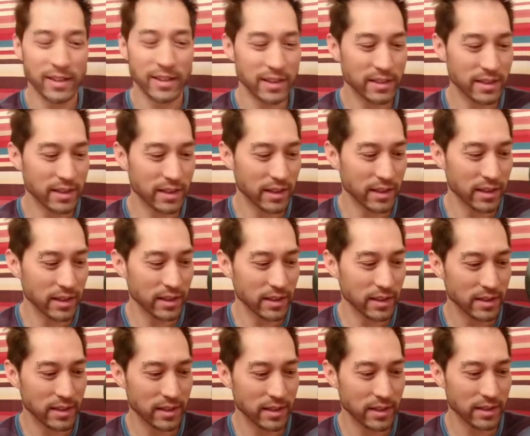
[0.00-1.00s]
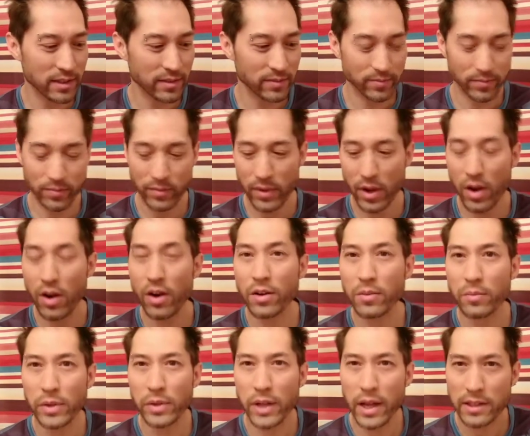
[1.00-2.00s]
It's a
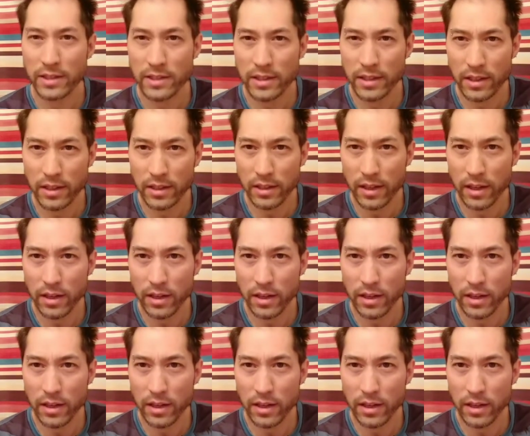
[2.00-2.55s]
hard plastic